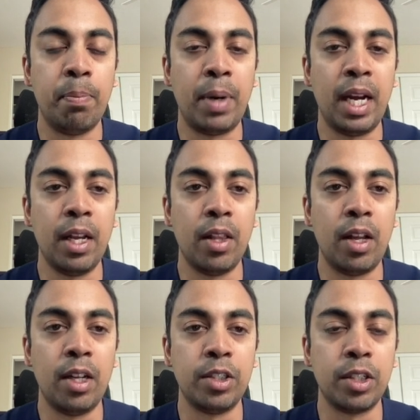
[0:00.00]

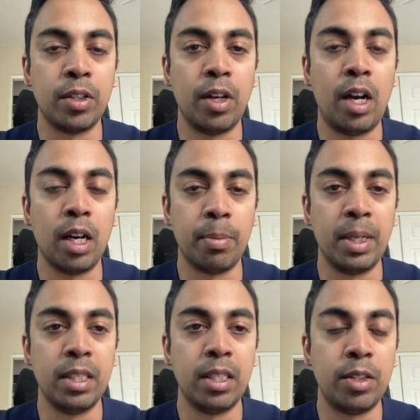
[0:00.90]
biologic
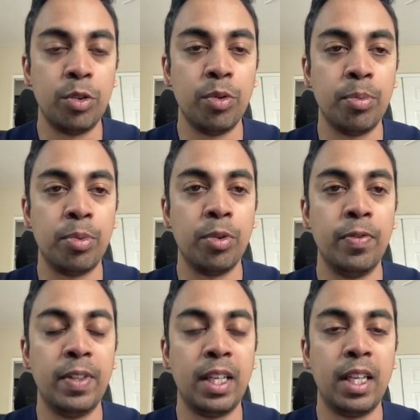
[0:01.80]
augment to
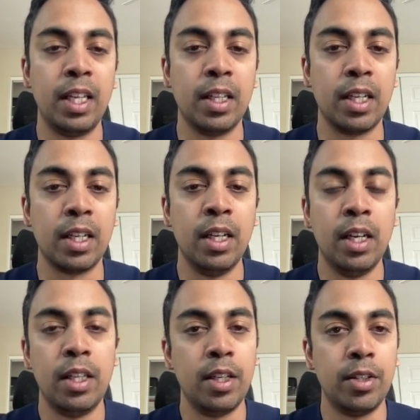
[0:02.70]
improve the healing.
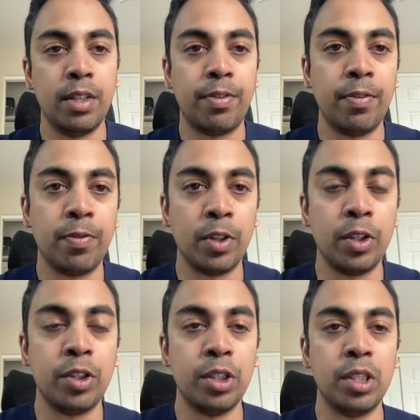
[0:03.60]
There are different
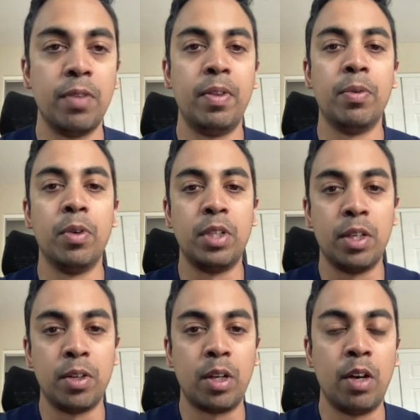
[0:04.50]
versions of the
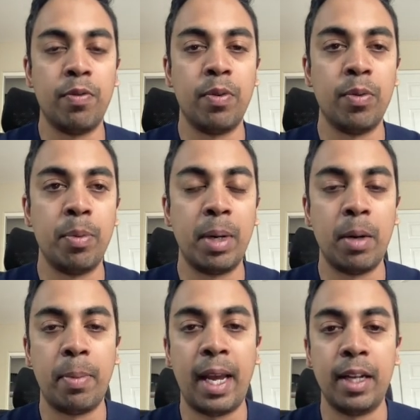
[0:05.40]
rotator cuff repair
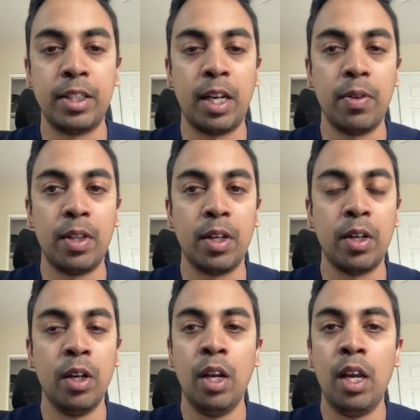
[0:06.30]
patch out
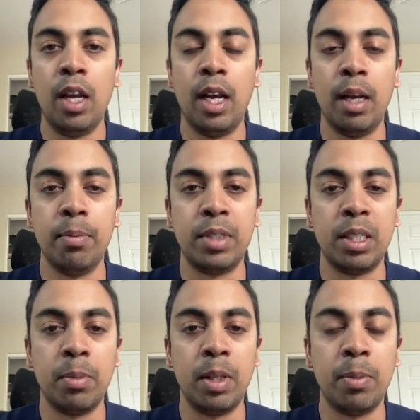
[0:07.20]
there.
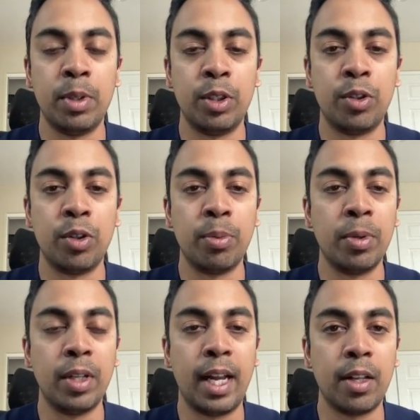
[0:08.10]
Some of them are
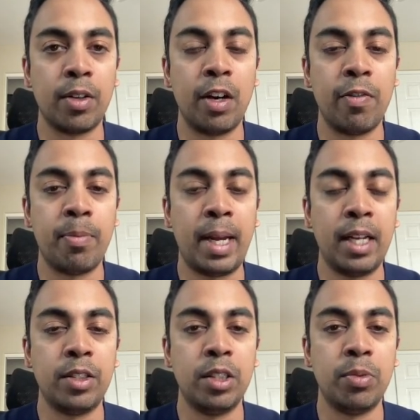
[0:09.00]
dermal allograft
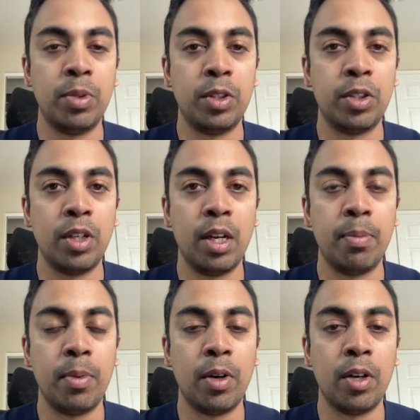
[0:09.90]
patches, which
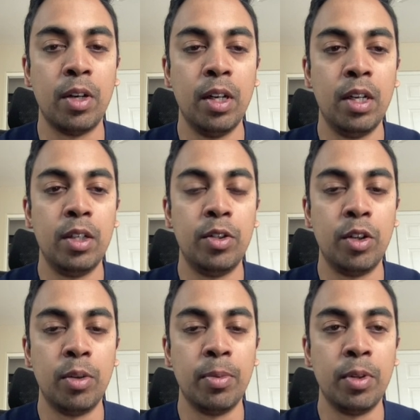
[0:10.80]
are
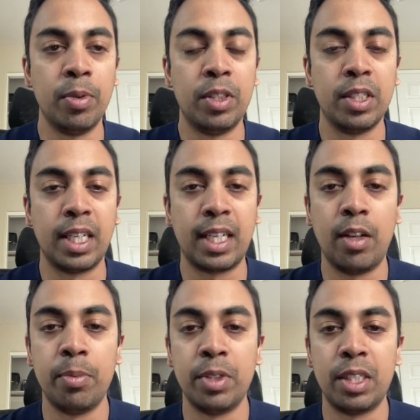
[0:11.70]
dermal, which is like
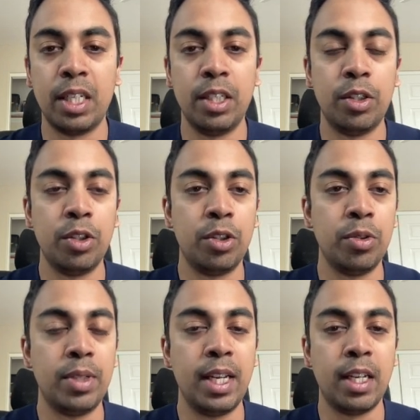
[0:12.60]
almost skin tissue
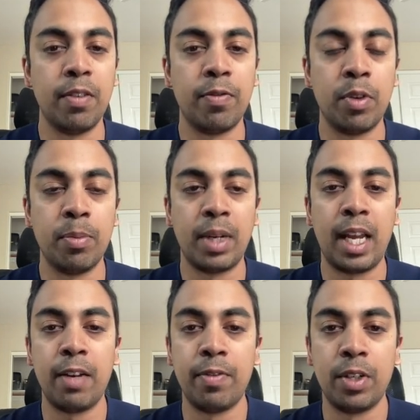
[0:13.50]
taken from
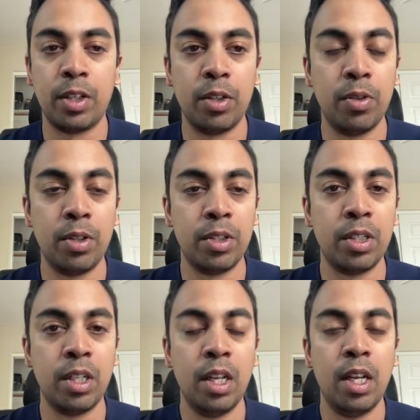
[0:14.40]
cadaveric donors.